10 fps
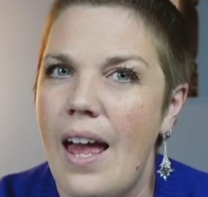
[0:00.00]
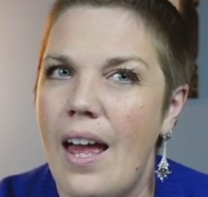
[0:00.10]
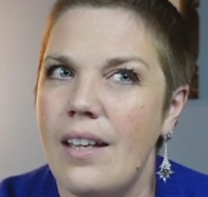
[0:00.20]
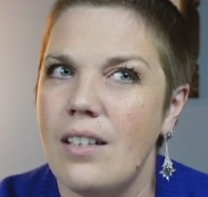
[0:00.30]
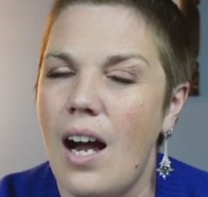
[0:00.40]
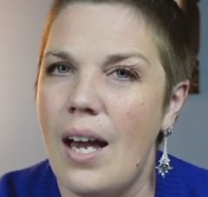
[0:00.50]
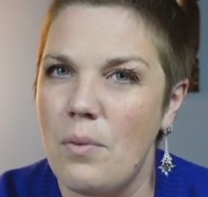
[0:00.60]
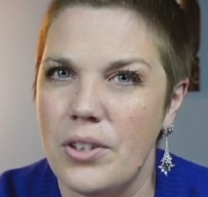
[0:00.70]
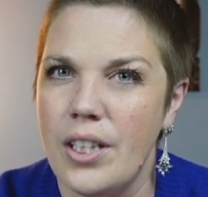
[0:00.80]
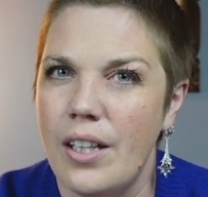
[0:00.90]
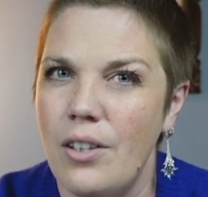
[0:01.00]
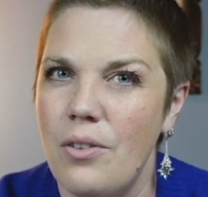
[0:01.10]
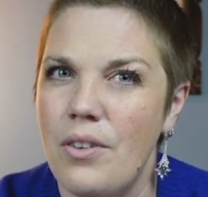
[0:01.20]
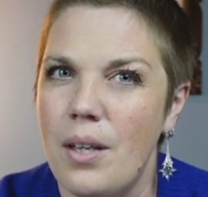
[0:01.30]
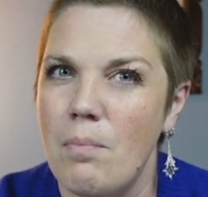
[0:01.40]
And I will tell
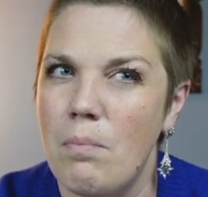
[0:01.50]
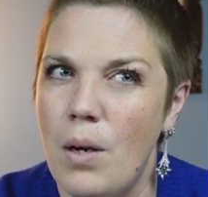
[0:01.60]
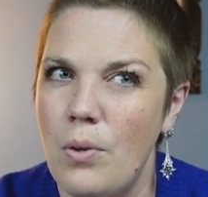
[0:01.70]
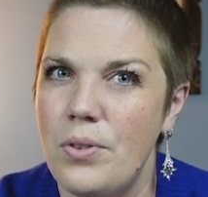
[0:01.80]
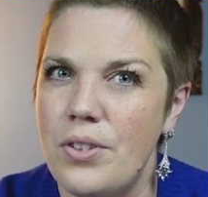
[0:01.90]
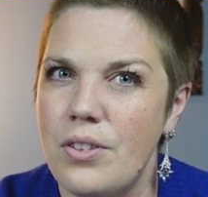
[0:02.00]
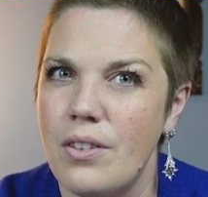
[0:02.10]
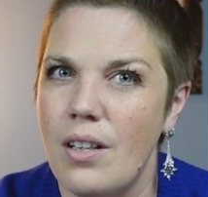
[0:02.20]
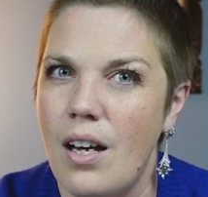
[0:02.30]
you that most